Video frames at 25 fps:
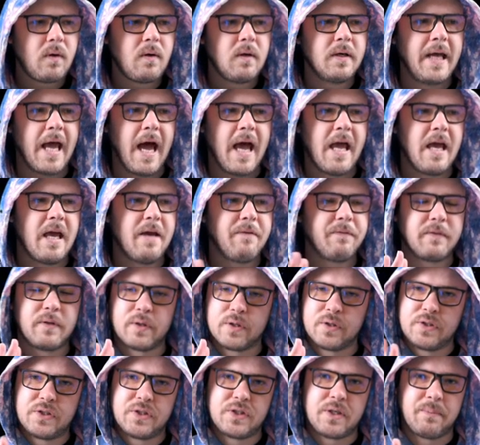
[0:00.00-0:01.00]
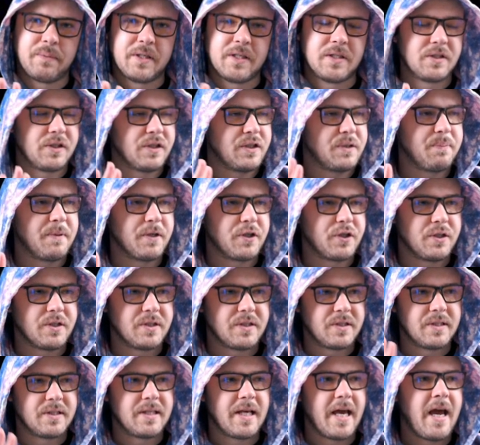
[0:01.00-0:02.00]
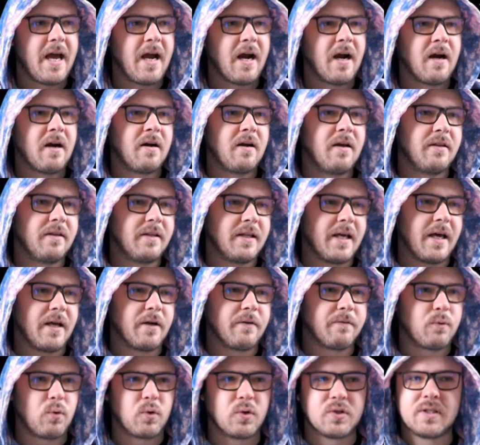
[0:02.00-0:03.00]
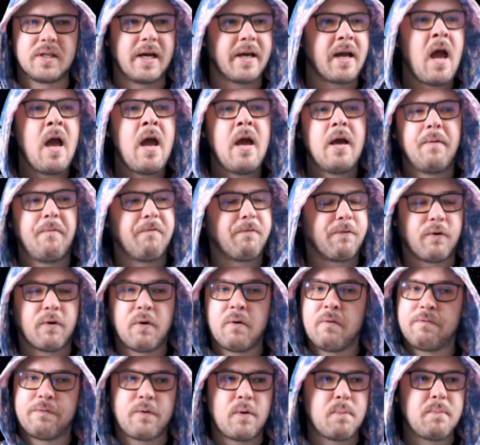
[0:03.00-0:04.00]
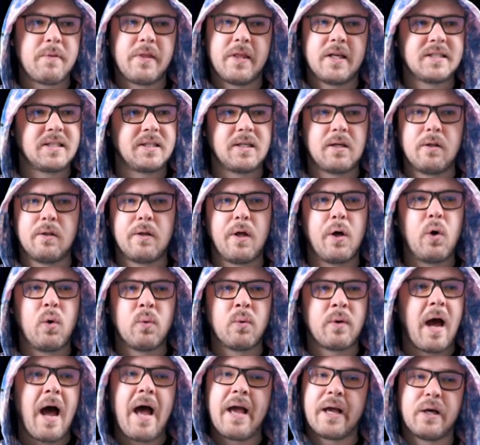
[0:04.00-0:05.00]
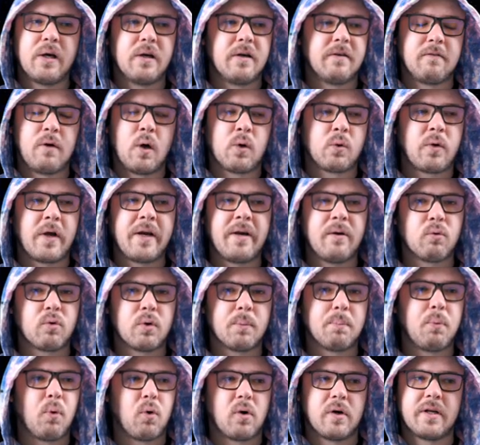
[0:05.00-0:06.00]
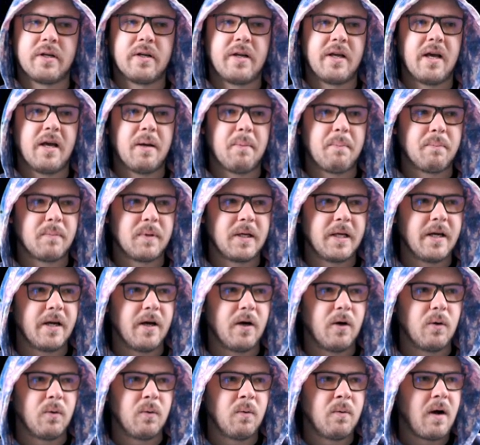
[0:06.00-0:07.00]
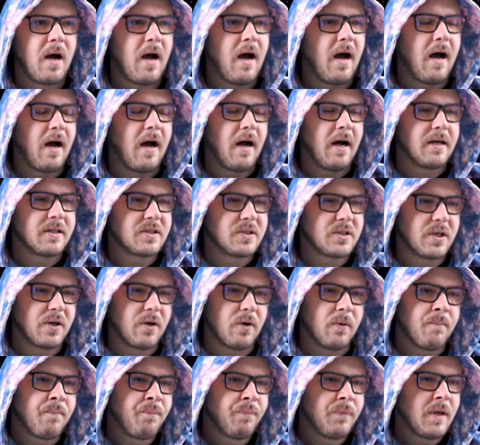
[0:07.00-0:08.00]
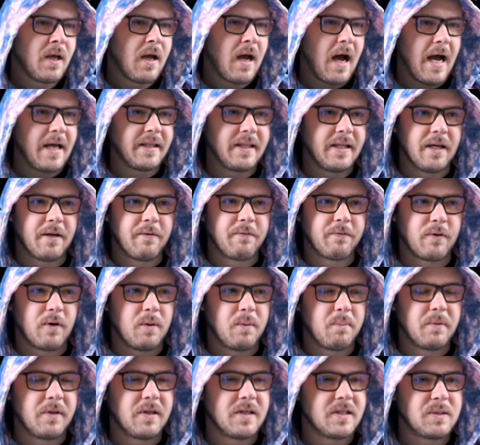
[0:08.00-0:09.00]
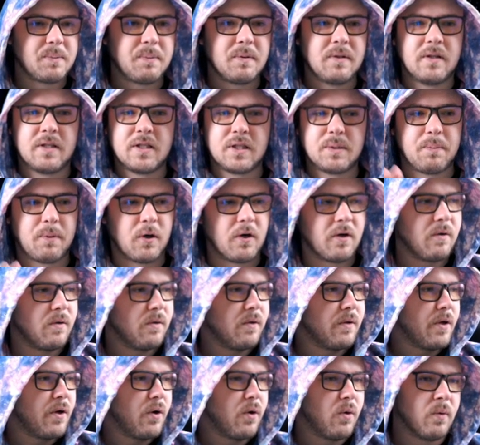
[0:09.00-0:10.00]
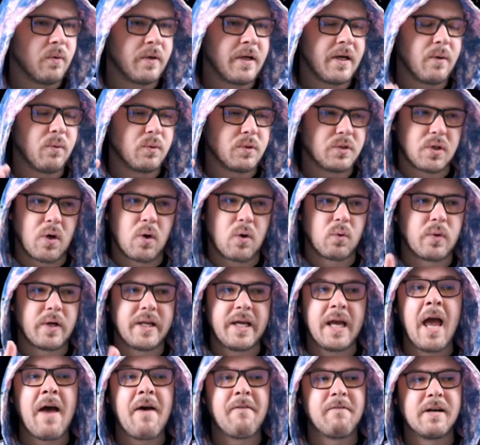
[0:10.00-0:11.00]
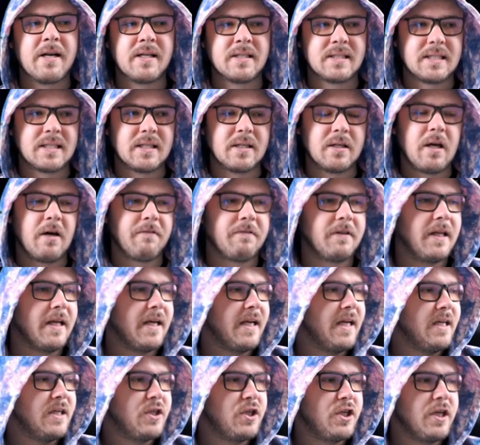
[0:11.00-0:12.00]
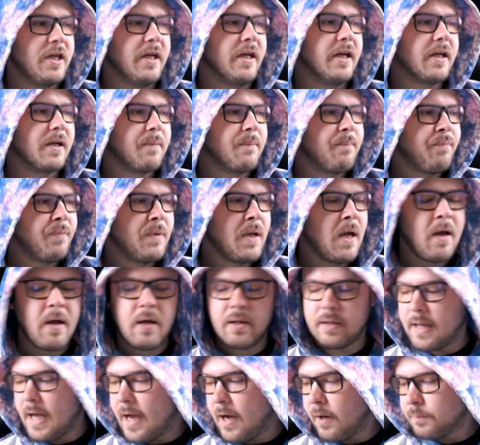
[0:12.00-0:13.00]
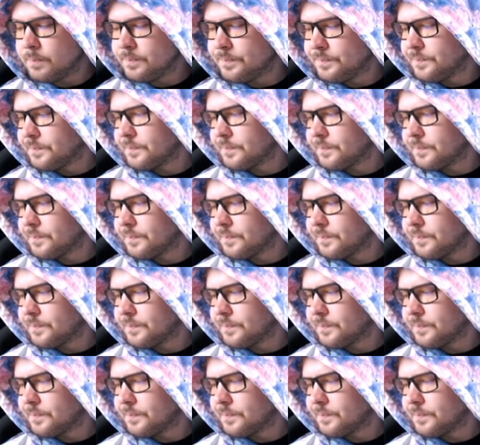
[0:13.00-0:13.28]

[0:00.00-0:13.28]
Yeah, if there's something suspicious there, then of course, like for, from this alone, I could have already reported him, you know? Uh, so I think from this, this part alone, it was already evidence enough that he cheated. Now,